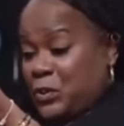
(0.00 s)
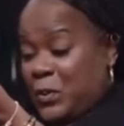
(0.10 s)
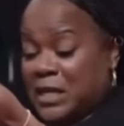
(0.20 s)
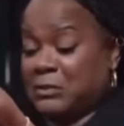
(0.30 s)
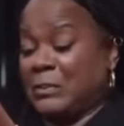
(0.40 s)
You
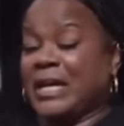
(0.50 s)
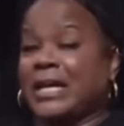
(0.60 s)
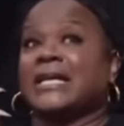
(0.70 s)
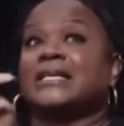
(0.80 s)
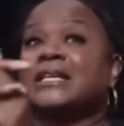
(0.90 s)
asked me about
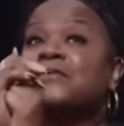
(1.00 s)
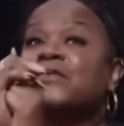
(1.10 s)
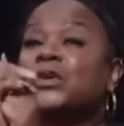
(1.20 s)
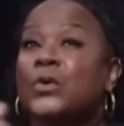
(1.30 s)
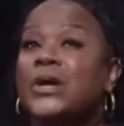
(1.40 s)
Caitlin. If
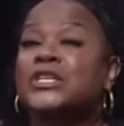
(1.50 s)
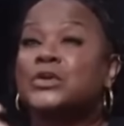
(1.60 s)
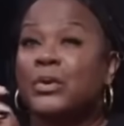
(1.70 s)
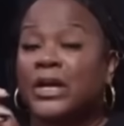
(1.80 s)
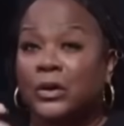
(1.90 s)
you're going to
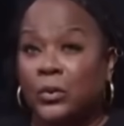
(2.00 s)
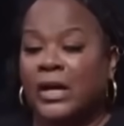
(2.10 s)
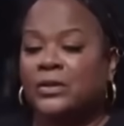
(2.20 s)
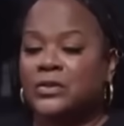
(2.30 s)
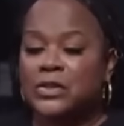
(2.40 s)
break a
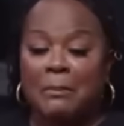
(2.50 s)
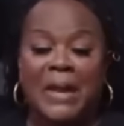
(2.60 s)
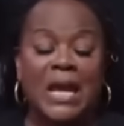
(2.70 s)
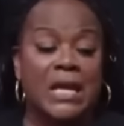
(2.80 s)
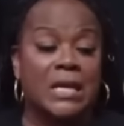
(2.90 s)
record, to
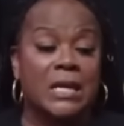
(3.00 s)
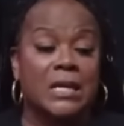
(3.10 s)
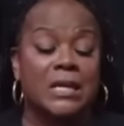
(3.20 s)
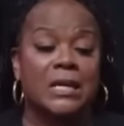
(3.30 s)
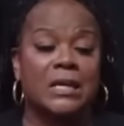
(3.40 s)
me,
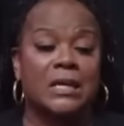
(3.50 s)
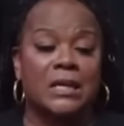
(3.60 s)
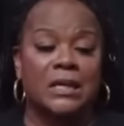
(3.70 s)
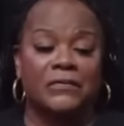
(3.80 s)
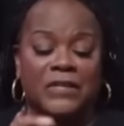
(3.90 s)

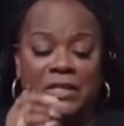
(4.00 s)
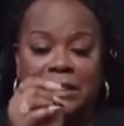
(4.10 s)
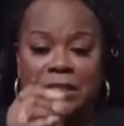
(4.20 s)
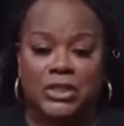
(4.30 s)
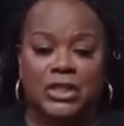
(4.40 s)
if it's
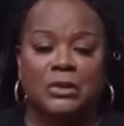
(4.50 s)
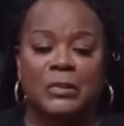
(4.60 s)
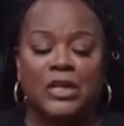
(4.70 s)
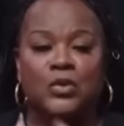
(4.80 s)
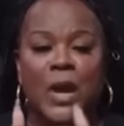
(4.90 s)

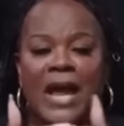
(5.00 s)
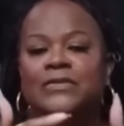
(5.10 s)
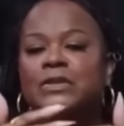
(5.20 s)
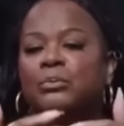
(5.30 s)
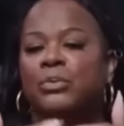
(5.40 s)
legitimate, you have
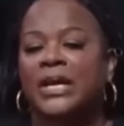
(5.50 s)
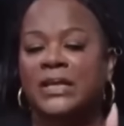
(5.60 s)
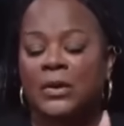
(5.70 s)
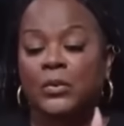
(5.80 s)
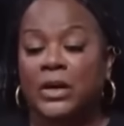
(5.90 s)
to break
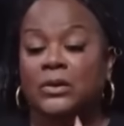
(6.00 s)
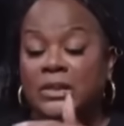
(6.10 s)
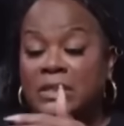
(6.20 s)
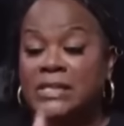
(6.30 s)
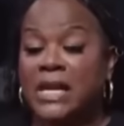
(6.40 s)
that record in
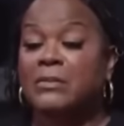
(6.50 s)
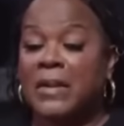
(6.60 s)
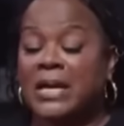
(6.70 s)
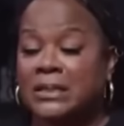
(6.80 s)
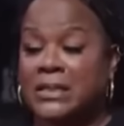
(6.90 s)
the same
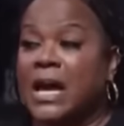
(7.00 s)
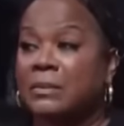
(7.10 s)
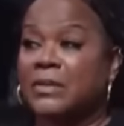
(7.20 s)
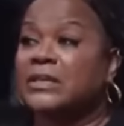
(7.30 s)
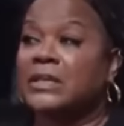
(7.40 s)
amount of
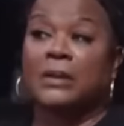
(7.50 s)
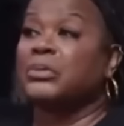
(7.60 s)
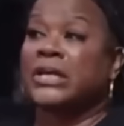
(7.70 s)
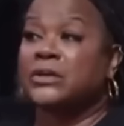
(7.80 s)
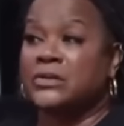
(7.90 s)
time that that
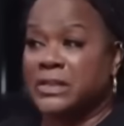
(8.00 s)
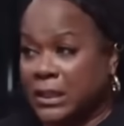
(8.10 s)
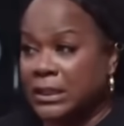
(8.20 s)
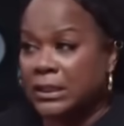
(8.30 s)
player set it.